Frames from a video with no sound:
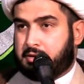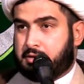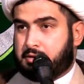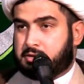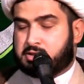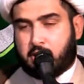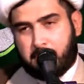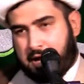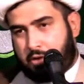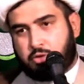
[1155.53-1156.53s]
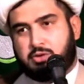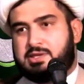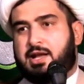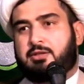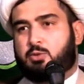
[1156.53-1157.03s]
somehow you
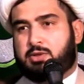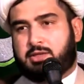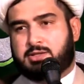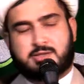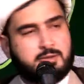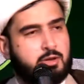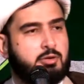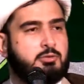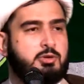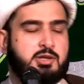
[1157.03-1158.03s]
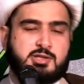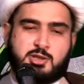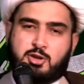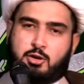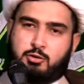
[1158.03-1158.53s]
dealt with this, this is
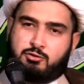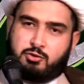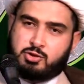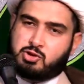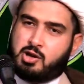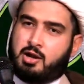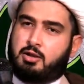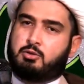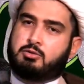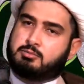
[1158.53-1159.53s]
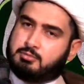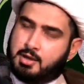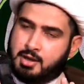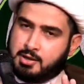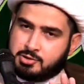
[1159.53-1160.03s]
not your first child, or
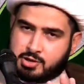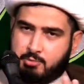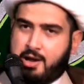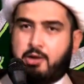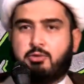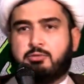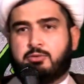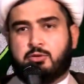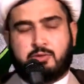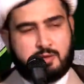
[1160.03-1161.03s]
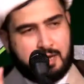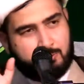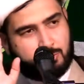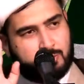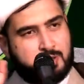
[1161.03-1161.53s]
somehow you came
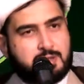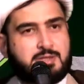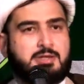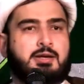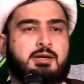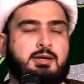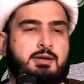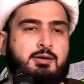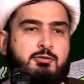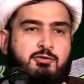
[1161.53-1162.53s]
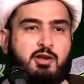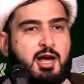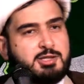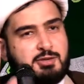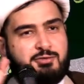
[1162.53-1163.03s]
to this
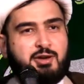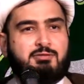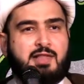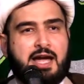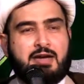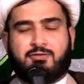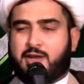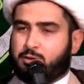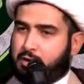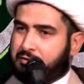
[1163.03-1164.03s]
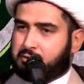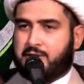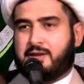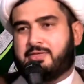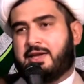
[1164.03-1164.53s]
philosophy of life that you have to
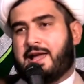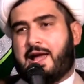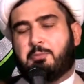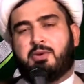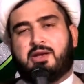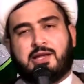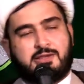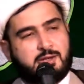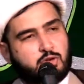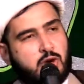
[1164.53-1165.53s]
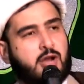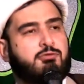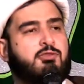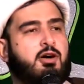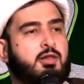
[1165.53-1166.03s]
let things happen. Let the child
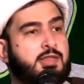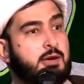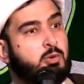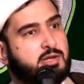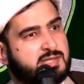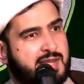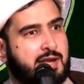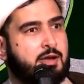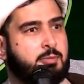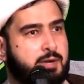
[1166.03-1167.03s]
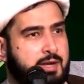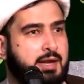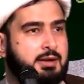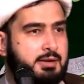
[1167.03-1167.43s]
fall, they will stand up again.